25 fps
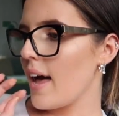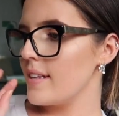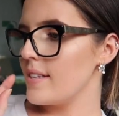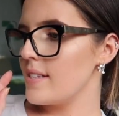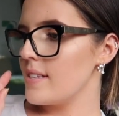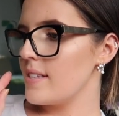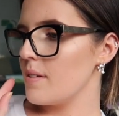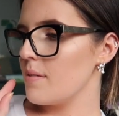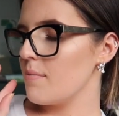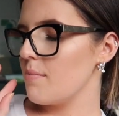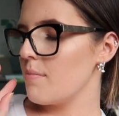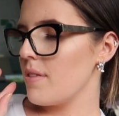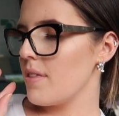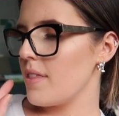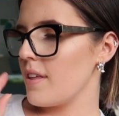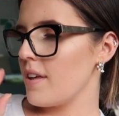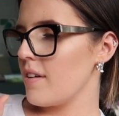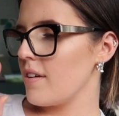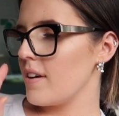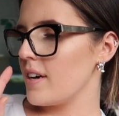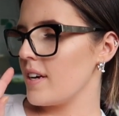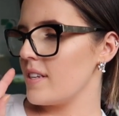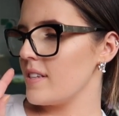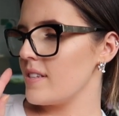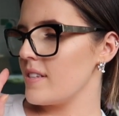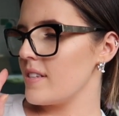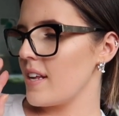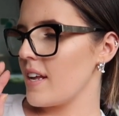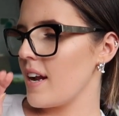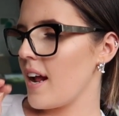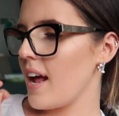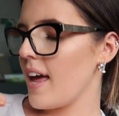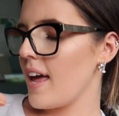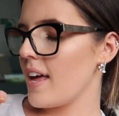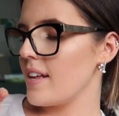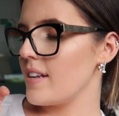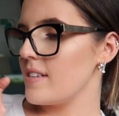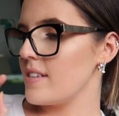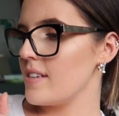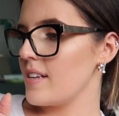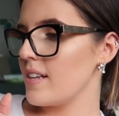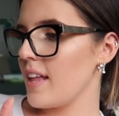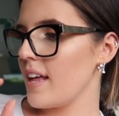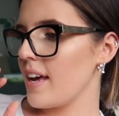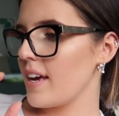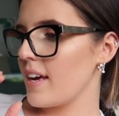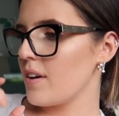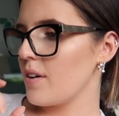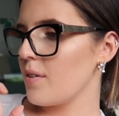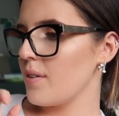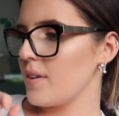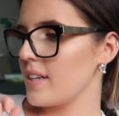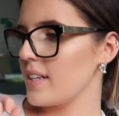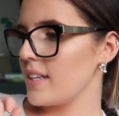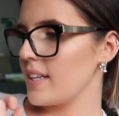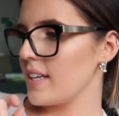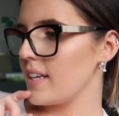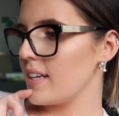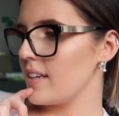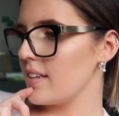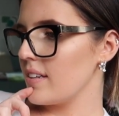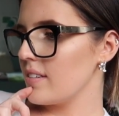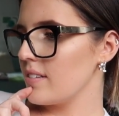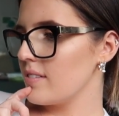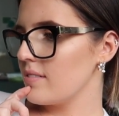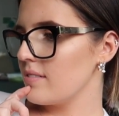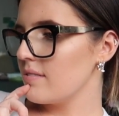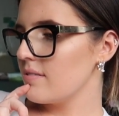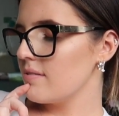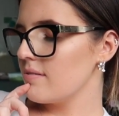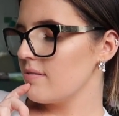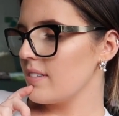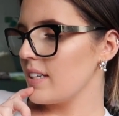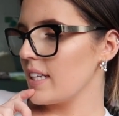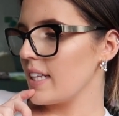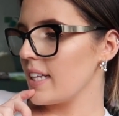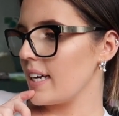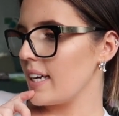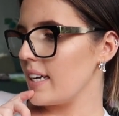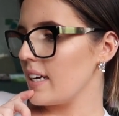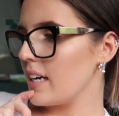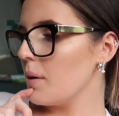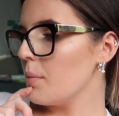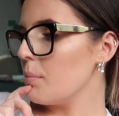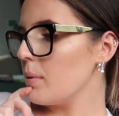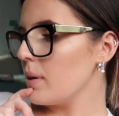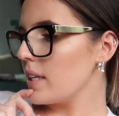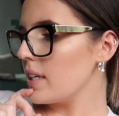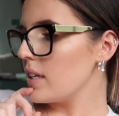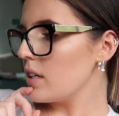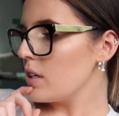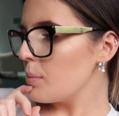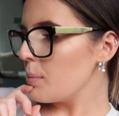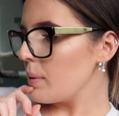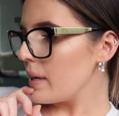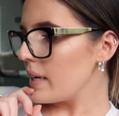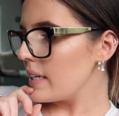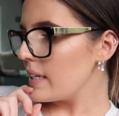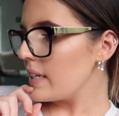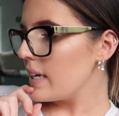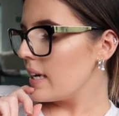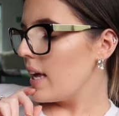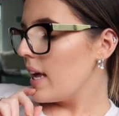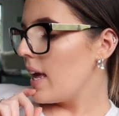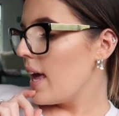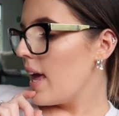I had some theories that I had to like quickly clean up a little bit,